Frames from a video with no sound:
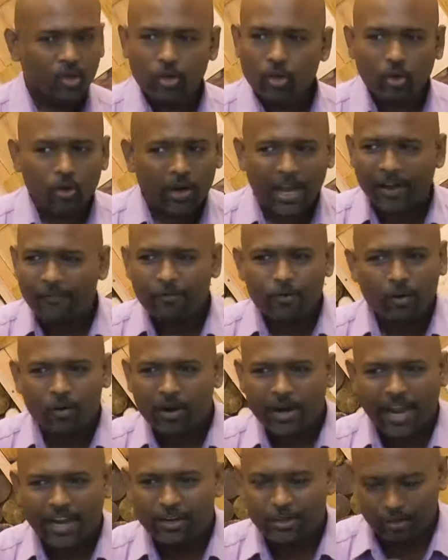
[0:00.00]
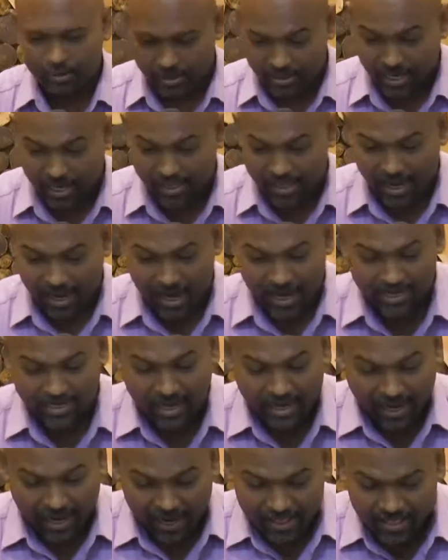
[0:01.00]
you have no right to say that.
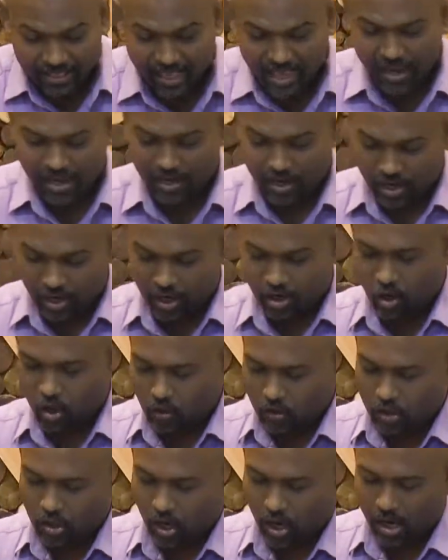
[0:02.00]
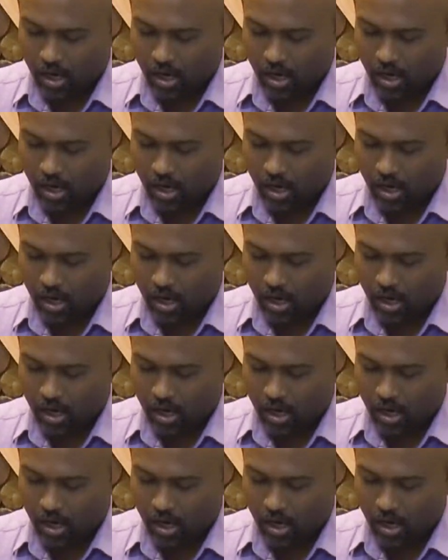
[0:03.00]
And then he goes